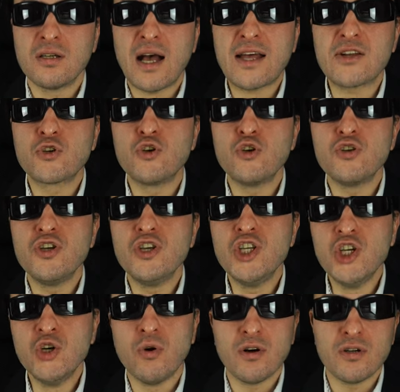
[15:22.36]
and good
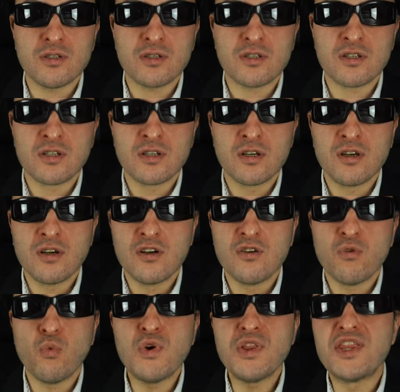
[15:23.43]
nuance
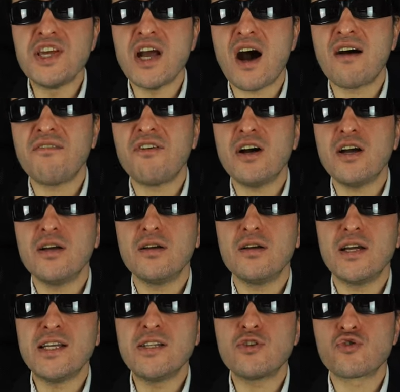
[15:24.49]
with the other
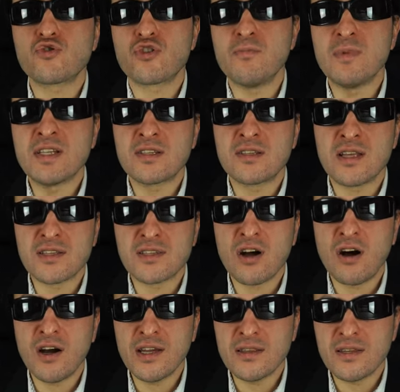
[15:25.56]
instruments that
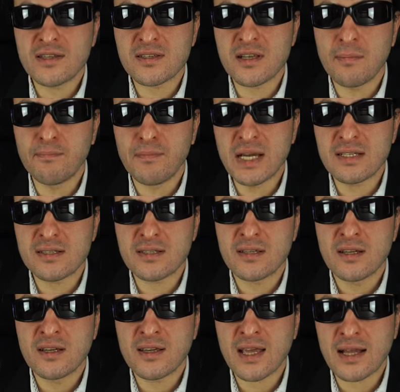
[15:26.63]
are in the sub bass
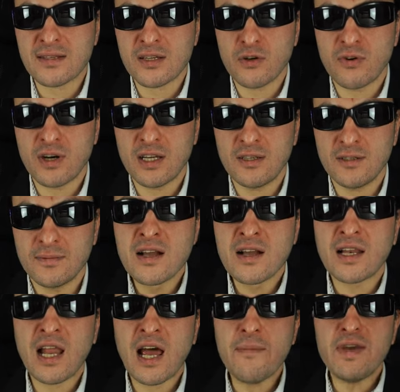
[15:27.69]
category.
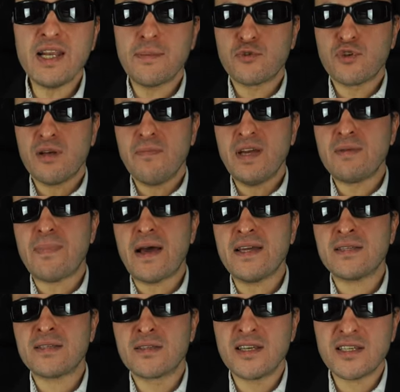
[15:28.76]
Climbing up to the mid
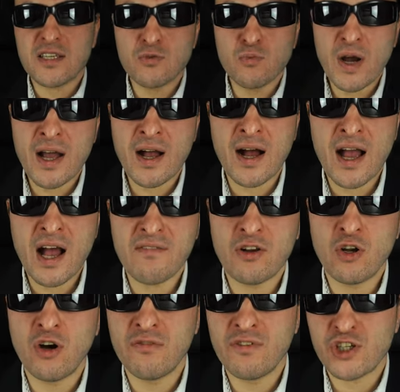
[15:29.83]
bass, this is where I have a
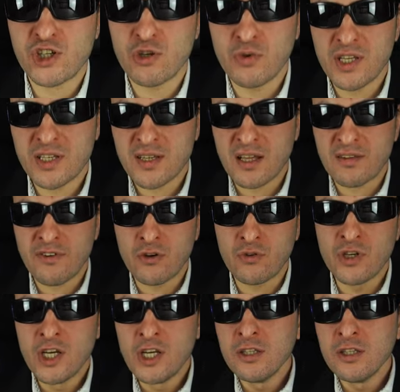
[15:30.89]
lot of issue with this headphone